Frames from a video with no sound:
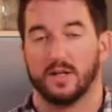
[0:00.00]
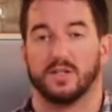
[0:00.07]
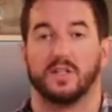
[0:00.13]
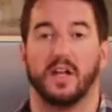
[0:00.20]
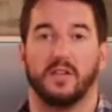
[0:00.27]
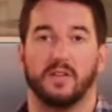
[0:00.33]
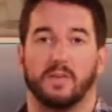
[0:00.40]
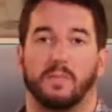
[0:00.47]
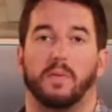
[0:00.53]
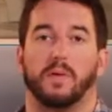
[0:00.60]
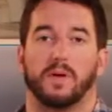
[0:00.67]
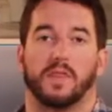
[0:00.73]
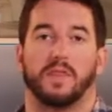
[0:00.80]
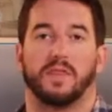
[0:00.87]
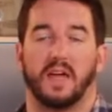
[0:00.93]
Here's another
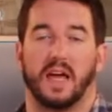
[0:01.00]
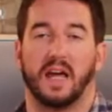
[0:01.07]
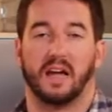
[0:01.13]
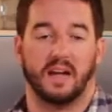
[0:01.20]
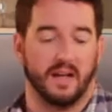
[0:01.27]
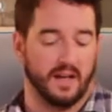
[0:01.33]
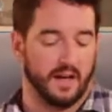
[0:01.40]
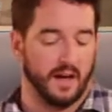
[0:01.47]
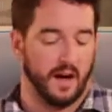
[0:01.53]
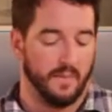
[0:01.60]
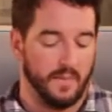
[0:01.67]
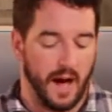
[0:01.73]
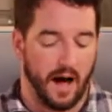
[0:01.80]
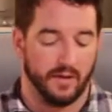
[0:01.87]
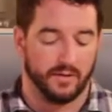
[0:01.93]
important thing
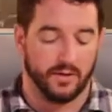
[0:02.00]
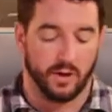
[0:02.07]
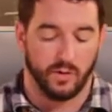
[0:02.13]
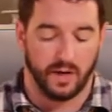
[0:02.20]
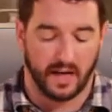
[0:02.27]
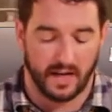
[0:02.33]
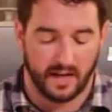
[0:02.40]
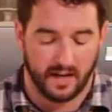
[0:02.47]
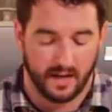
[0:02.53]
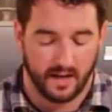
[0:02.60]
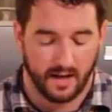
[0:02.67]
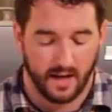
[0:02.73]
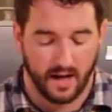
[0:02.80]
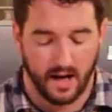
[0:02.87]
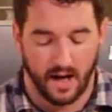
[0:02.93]
about doing
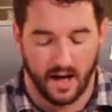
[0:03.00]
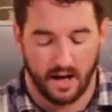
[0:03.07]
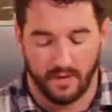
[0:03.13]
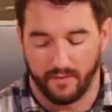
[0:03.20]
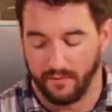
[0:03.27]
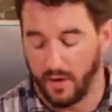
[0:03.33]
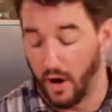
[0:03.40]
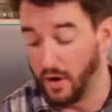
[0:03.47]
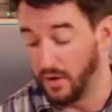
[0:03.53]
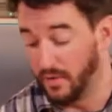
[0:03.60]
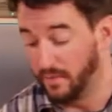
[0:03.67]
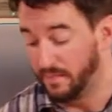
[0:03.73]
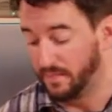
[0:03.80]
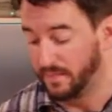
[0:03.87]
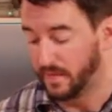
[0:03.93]

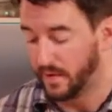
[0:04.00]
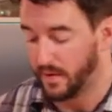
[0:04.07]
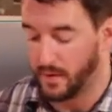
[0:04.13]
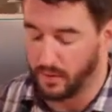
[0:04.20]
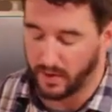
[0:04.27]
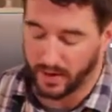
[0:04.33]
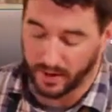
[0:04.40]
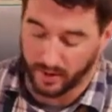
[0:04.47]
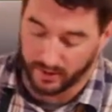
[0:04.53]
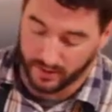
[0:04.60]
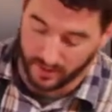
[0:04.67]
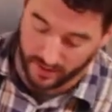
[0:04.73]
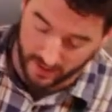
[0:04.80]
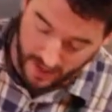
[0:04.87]
volume. You want to go to the